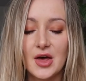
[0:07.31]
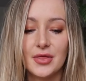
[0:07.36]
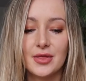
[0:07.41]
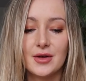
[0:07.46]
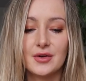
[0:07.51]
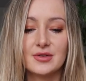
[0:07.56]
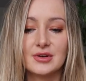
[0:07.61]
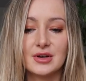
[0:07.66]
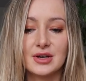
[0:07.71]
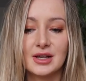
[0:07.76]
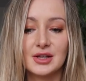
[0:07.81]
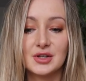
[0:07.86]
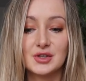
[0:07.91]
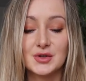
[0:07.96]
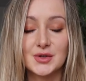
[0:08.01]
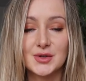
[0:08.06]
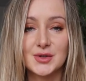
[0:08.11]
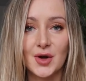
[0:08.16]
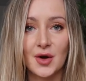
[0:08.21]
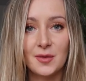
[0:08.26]
There are
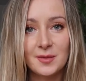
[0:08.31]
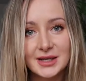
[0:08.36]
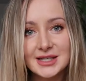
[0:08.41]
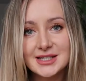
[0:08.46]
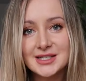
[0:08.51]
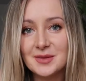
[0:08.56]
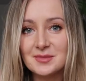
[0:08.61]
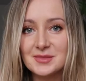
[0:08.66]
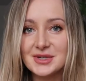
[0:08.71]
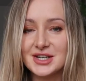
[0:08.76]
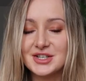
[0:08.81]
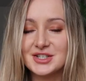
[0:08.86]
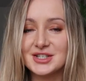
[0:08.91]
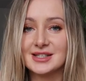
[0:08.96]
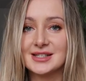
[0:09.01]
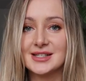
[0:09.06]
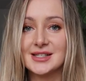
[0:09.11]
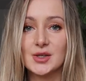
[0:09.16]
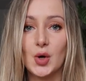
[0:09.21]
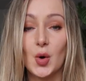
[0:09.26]
so many
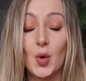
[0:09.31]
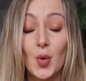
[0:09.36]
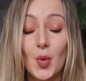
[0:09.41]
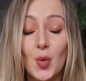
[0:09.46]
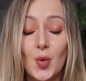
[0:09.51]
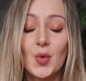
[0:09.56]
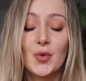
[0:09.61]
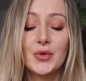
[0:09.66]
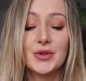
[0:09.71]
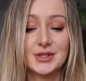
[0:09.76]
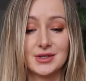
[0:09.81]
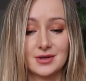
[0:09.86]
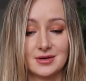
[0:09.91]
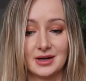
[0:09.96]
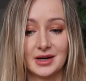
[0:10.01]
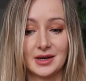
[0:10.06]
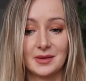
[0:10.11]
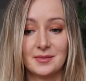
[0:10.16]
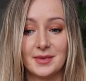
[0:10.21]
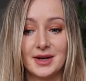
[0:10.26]
temptations all the
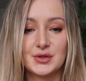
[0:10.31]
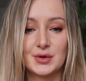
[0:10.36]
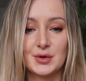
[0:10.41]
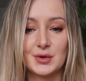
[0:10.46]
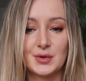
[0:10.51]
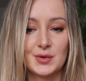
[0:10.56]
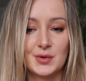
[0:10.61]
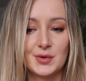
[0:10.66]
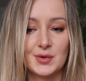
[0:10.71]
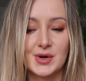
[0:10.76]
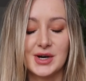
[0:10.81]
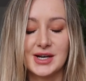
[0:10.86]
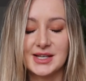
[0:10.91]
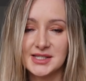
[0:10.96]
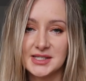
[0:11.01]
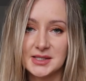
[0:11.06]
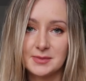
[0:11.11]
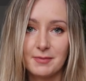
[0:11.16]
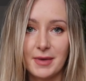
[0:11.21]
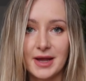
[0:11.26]
time to
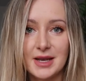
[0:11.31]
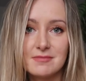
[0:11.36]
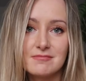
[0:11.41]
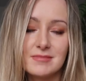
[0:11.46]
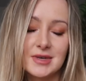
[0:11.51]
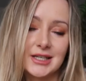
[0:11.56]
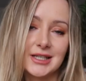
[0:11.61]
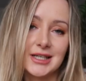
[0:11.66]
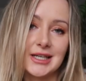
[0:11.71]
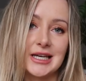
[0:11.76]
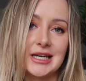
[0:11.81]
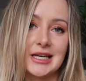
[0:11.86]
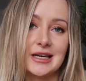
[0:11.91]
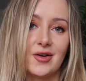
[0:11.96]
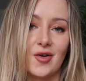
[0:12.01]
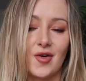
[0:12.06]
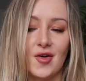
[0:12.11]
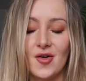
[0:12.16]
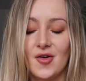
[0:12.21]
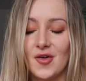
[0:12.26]
spend
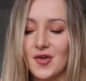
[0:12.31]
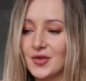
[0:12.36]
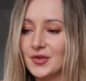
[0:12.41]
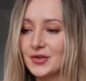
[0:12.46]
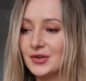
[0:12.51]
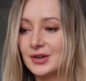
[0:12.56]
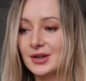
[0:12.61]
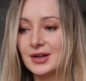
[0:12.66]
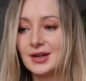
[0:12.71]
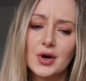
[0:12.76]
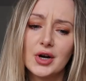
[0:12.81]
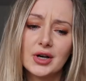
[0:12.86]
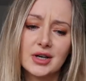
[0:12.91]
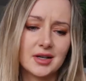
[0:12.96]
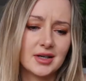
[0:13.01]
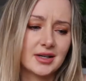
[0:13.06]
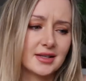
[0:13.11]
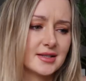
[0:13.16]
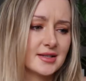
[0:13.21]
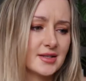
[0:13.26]
money on
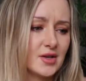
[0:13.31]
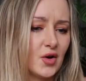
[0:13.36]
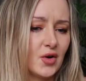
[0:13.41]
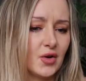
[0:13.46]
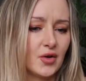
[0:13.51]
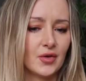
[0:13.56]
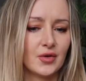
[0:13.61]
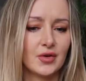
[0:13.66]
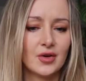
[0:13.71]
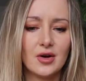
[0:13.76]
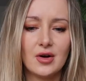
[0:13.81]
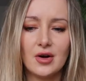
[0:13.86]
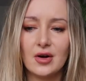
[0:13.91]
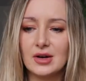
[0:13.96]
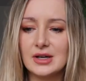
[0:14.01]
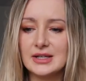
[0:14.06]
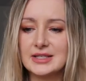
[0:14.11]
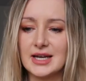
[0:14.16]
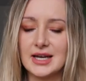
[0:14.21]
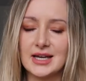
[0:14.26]
products, on
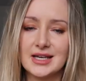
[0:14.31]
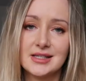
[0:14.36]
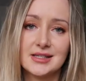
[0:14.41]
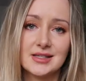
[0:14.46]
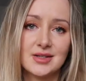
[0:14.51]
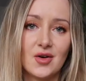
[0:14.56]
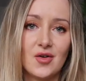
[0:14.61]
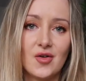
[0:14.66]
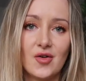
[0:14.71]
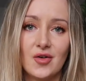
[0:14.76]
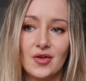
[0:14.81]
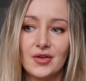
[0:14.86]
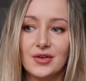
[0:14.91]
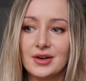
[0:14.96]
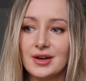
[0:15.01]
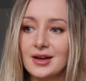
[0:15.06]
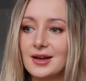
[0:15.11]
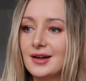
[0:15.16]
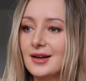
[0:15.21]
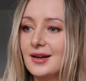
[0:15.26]
holidays,
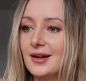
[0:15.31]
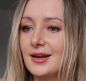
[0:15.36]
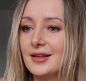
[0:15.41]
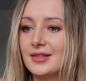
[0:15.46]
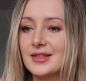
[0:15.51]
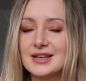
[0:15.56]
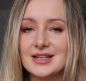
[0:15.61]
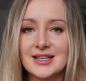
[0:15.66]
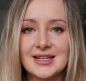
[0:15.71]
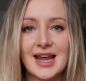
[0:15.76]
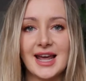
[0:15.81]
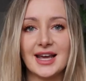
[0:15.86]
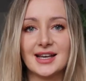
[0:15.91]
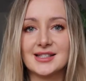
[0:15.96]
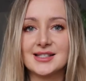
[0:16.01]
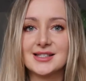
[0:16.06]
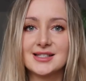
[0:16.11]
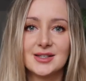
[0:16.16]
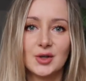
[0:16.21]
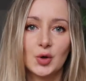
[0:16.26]
on the
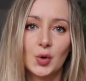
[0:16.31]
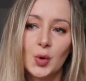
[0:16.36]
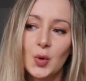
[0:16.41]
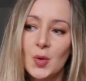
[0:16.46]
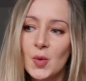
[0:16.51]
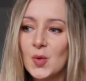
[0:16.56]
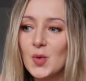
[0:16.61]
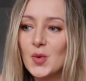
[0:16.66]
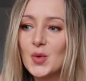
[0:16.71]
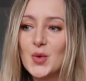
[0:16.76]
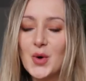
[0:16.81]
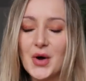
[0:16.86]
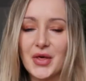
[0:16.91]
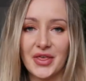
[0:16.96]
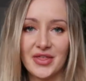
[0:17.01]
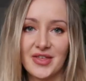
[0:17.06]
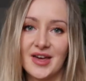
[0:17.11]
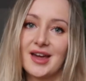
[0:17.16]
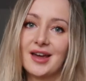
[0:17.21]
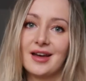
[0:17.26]
next cool
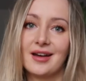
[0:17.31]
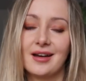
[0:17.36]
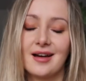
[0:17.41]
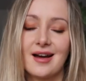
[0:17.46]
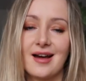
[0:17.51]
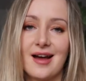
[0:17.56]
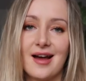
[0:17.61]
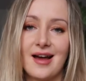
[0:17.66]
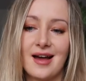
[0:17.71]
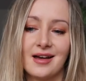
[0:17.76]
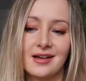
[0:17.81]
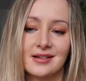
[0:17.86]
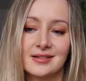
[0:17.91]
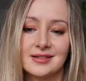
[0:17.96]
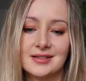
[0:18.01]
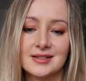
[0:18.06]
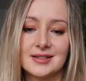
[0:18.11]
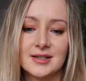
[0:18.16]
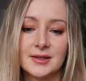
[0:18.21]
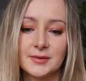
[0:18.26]
thing,
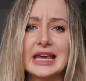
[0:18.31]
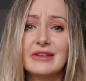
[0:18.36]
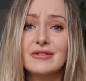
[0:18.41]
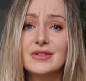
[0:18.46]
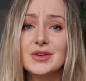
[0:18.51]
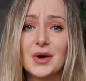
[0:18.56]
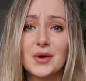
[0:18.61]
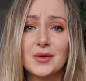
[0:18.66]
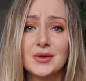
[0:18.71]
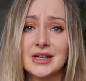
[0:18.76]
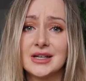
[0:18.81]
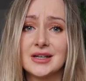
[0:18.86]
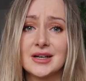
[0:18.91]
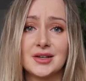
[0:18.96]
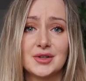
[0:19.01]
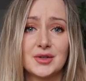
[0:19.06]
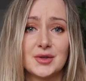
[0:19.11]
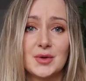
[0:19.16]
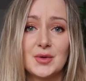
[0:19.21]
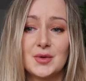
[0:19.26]
and even
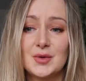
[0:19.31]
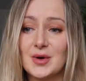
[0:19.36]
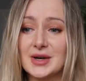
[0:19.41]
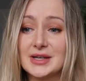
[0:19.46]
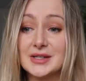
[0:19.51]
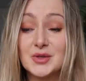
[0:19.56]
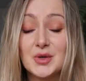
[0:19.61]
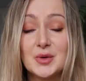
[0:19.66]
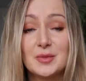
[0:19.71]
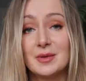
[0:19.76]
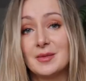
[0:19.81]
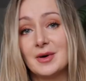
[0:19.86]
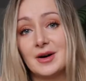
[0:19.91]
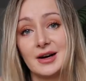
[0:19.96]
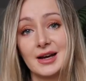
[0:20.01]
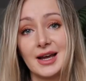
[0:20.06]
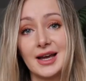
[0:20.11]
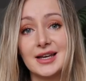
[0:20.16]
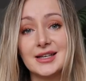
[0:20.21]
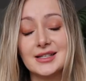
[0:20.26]
going to a
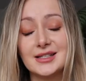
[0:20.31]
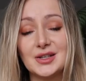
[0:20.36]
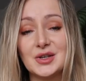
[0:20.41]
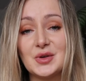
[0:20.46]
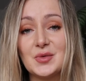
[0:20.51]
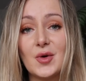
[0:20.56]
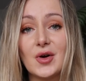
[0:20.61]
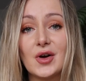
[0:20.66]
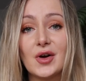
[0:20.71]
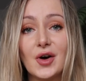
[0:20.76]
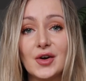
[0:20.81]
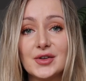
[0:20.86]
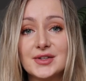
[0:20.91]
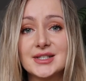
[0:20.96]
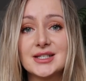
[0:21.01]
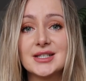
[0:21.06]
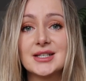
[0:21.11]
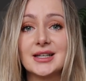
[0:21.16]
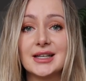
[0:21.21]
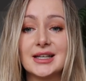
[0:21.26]
supermarket, you are
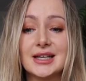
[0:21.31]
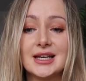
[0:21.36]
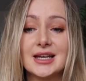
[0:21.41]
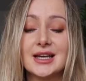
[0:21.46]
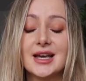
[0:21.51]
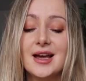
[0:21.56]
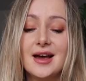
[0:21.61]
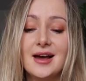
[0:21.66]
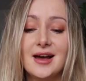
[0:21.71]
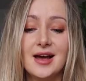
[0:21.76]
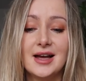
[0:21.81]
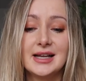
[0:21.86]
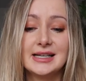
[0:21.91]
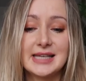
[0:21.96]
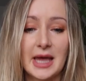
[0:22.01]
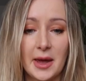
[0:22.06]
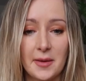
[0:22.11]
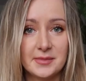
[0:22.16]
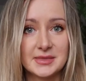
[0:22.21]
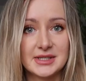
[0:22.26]
constantly
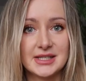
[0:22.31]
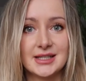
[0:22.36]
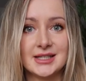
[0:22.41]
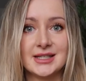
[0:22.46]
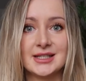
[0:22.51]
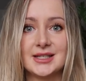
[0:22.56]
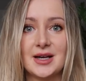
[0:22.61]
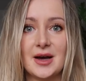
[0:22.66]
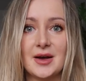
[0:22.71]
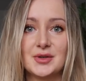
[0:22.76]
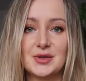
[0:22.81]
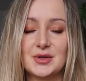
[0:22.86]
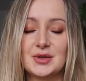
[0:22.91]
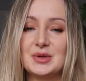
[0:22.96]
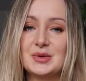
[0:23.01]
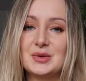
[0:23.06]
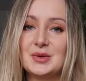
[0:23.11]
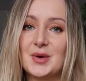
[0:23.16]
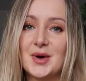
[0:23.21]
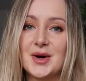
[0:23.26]
tempted
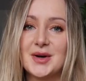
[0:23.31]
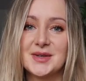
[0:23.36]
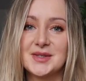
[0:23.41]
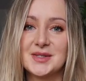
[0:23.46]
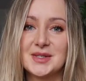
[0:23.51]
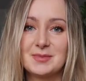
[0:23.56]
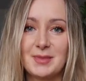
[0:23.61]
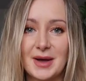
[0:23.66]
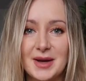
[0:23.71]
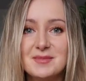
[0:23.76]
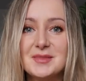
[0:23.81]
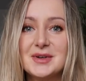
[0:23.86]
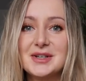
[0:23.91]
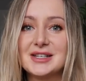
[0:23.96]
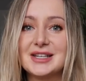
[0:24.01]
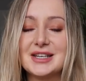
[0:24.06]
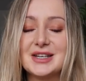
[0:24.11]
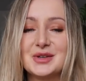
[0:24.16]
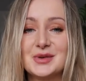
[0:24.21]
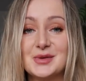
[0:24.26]
to spend
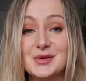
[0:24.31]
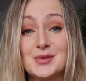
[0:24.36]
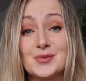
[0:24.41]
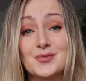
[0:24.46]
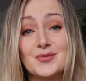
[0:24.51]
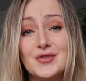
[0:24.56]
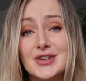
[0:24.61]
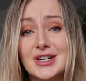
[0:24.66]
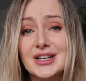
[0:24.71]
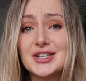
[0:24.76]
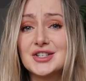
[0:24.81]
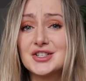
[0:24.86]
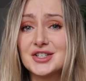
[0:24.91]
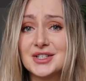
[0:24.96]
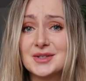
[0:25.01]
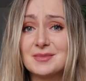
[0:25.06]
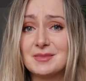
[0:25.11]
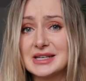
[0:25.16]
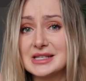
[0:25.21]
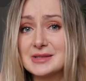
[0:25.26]
money you really
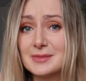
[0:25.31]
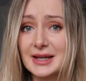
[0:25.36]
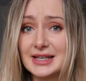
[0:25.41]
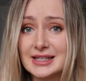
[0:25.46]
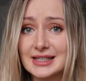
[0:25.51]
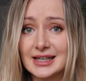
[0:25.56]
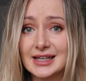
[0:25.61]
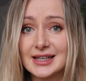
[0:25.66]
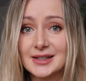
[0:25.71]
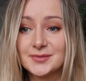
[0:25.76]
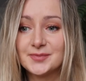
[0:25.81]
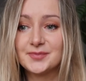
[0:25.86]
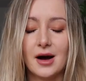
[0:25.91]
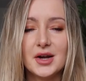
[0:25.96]
shouldn't be spending.